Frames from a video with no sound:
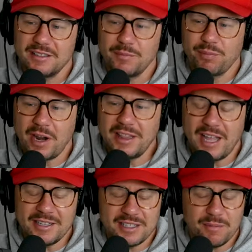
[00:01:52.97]
The bright
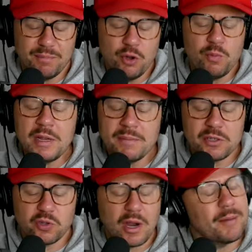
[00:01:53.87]
lights, the booming
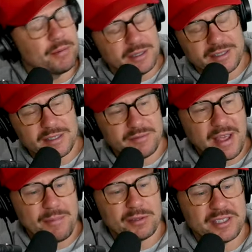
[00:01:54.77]
metropolis of
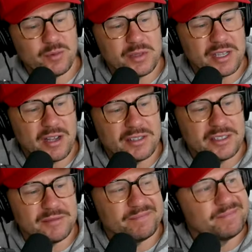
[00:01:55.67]
Appleton, Wisconsin.